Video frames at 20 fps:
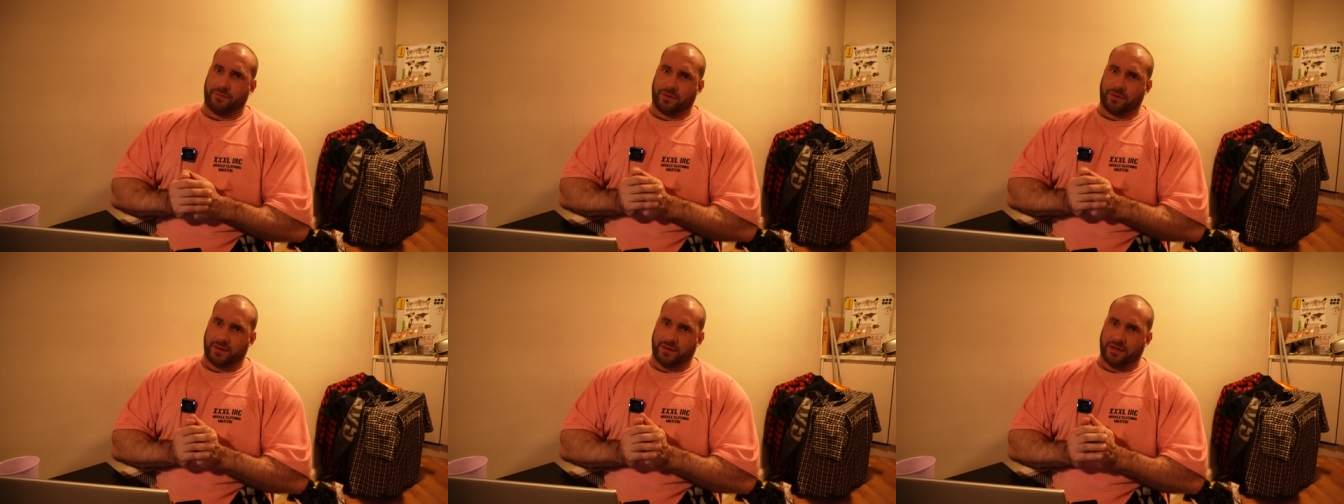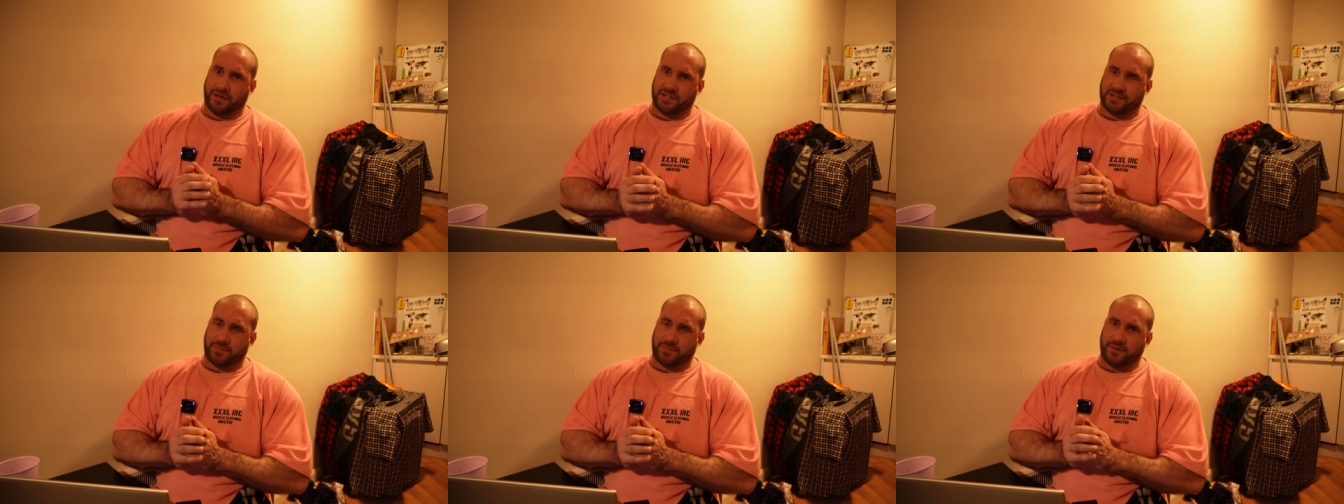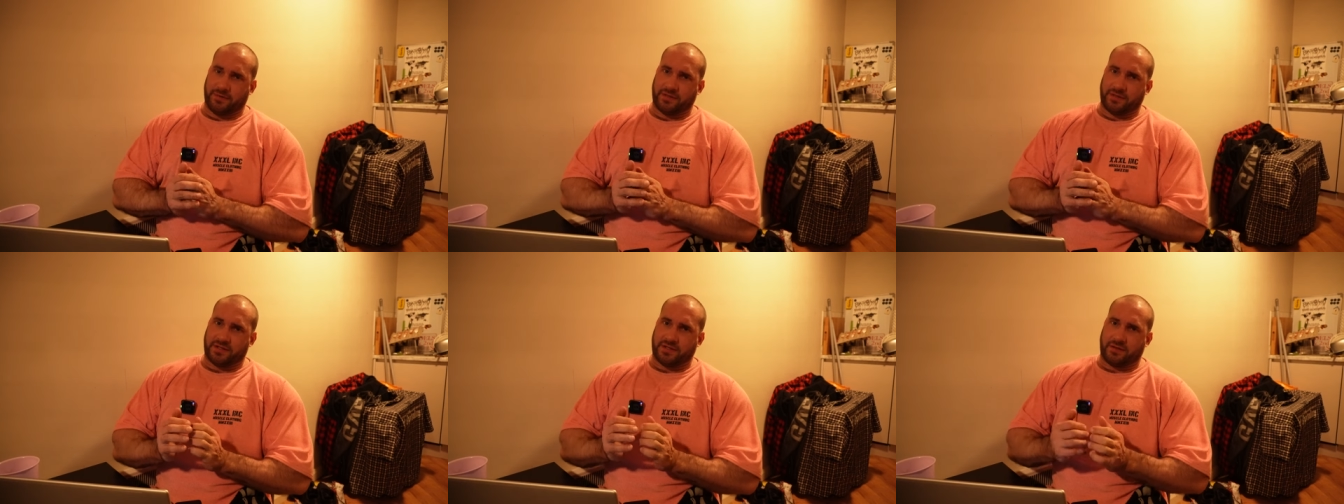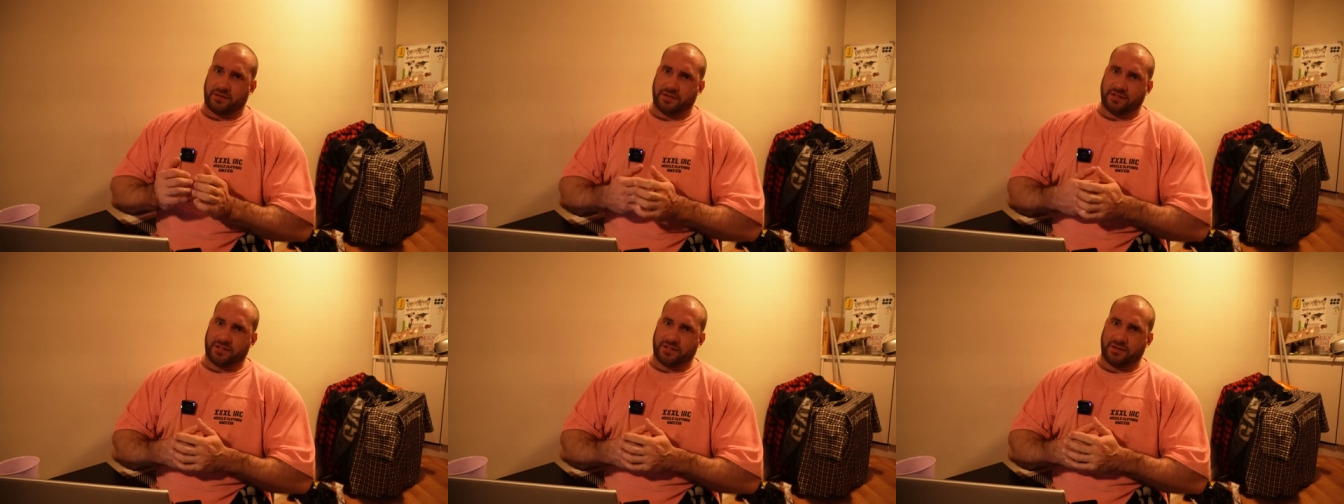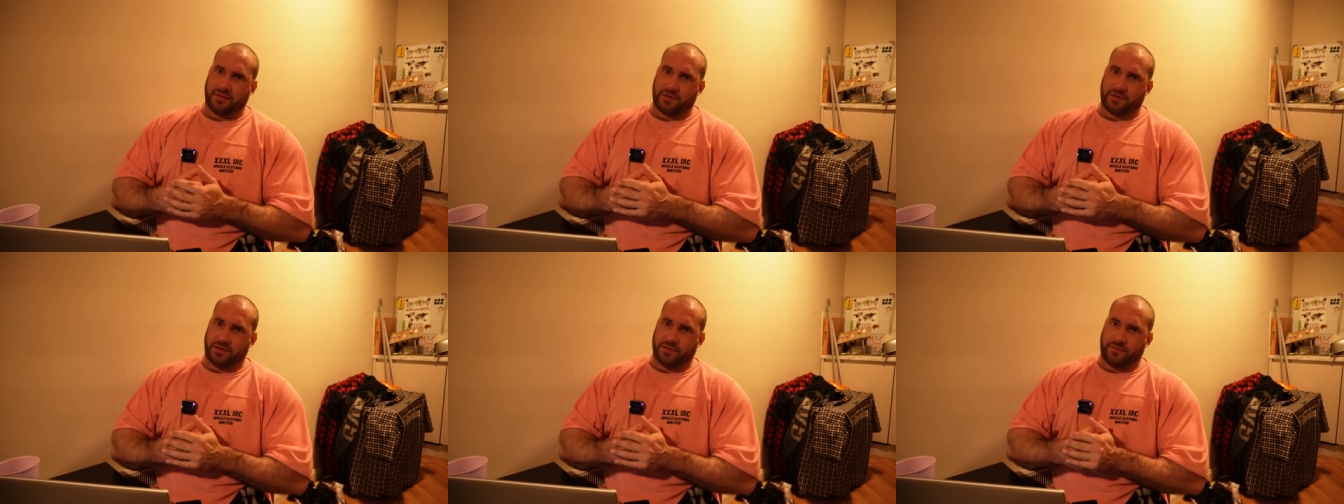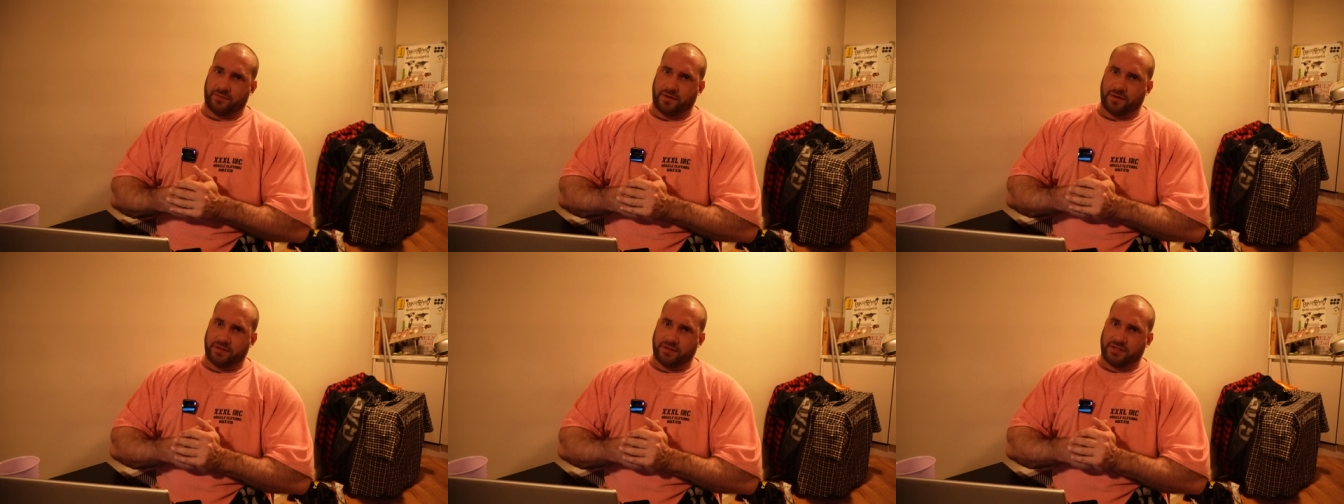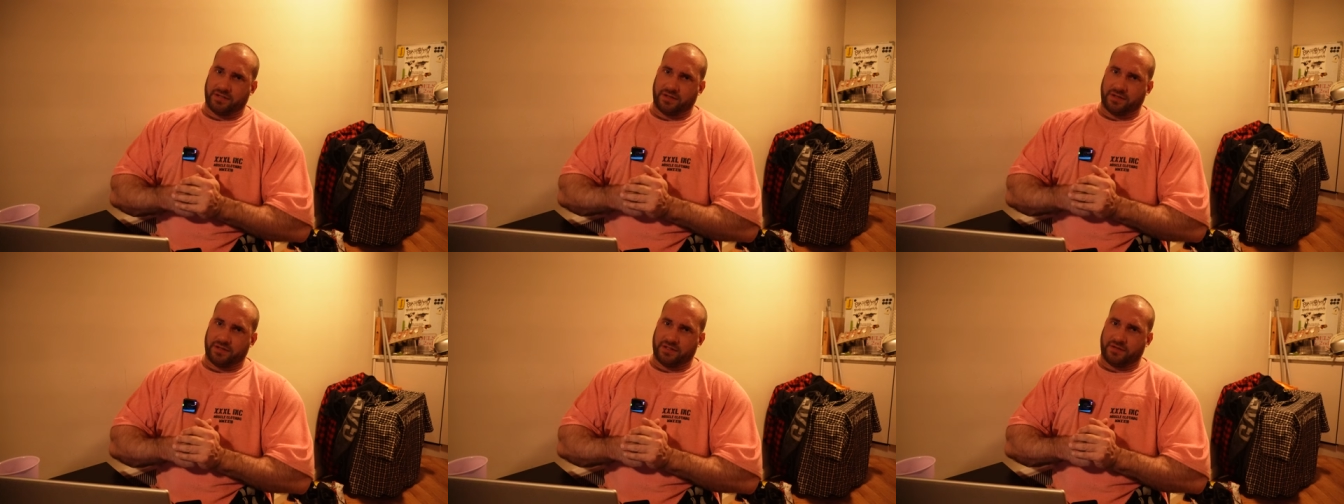with an experienced eye to look at the
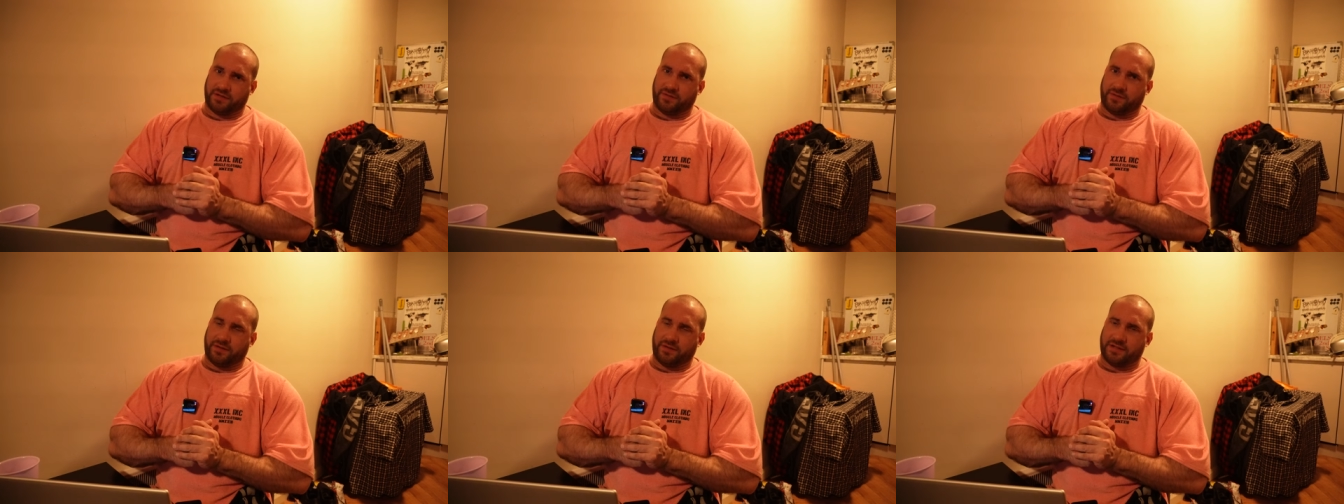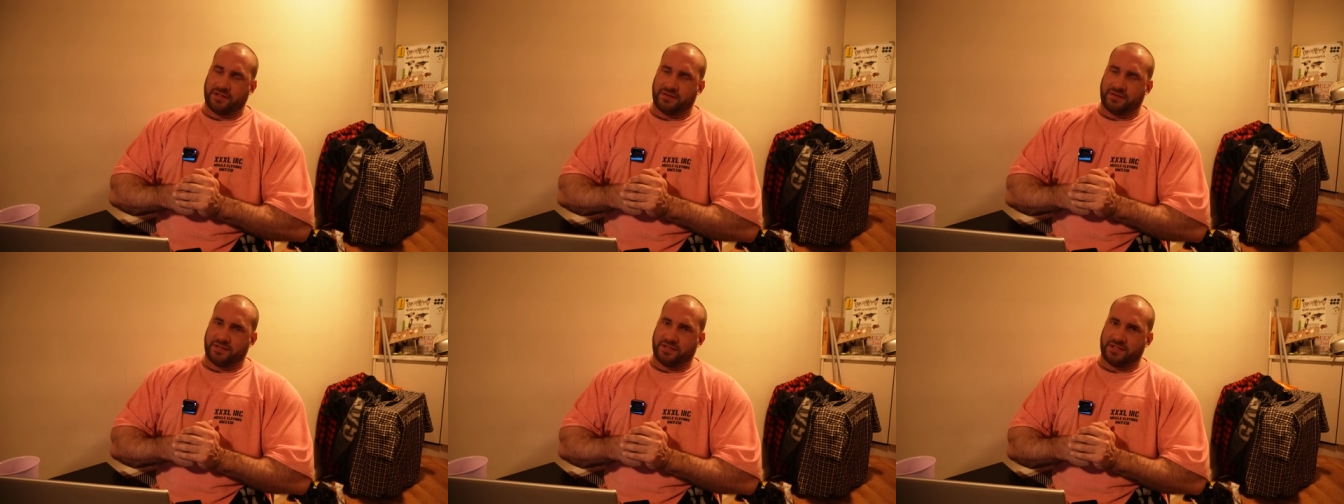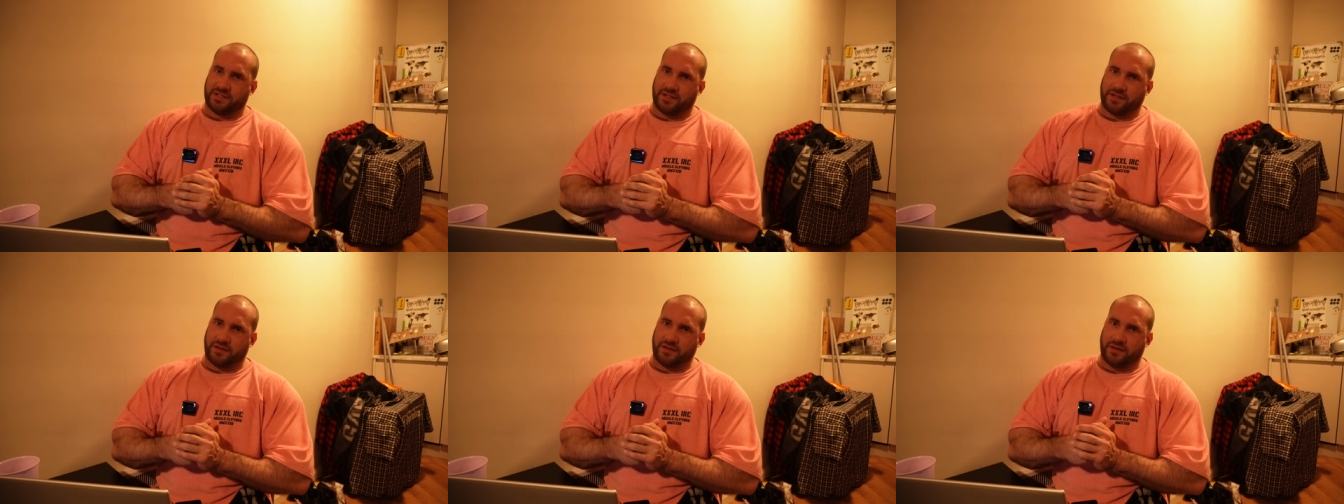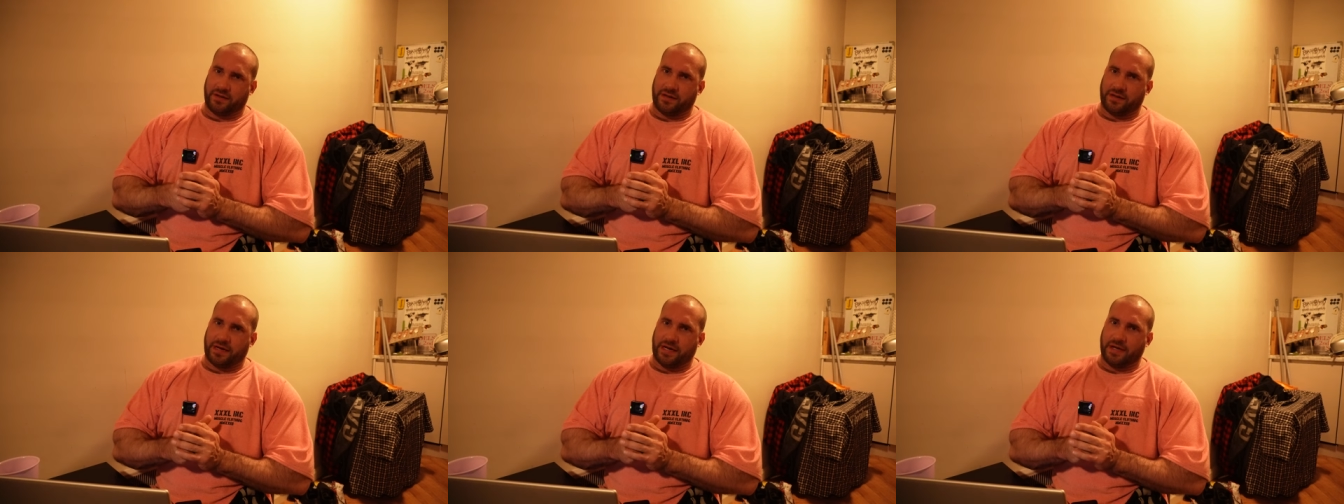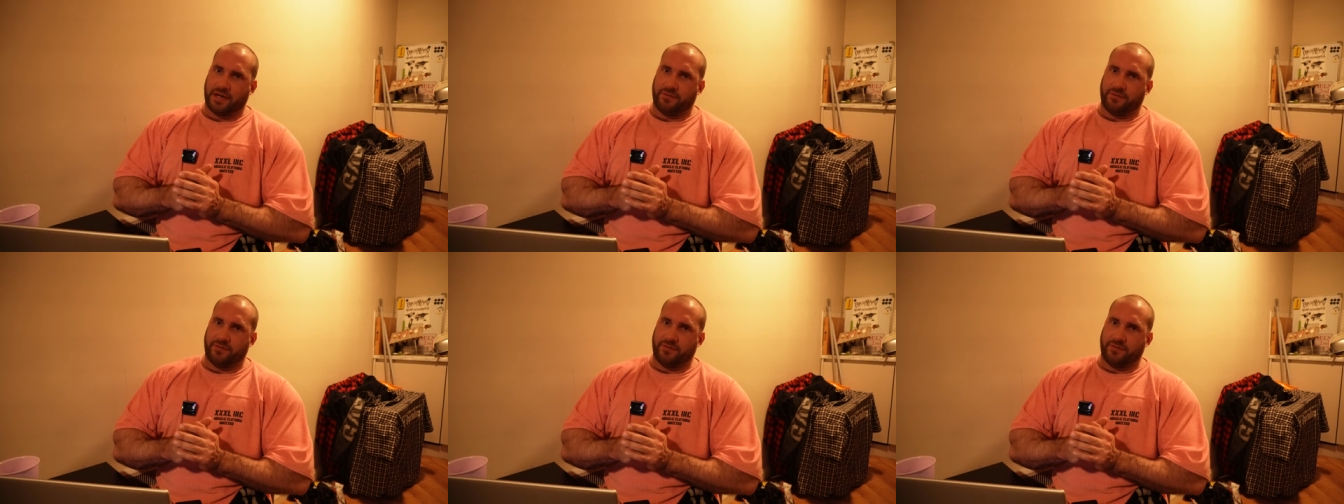photos if you're entering something like that.